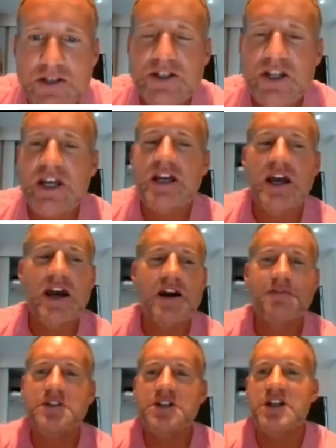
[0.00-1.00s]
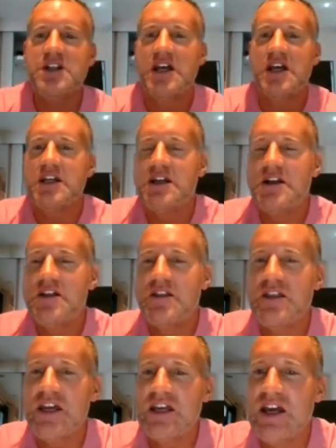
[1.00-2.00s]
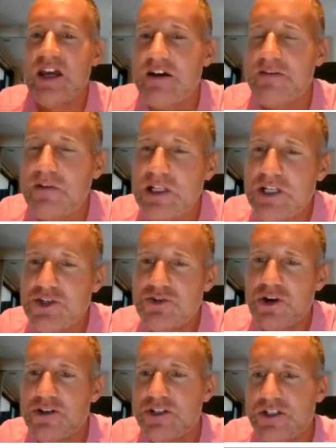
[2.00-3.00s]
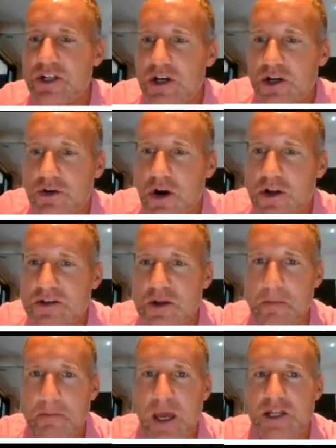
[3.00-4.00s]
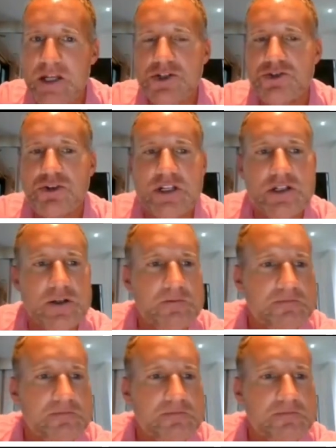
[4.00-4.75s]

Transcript: Day after day, they carefully trotted across Main Street.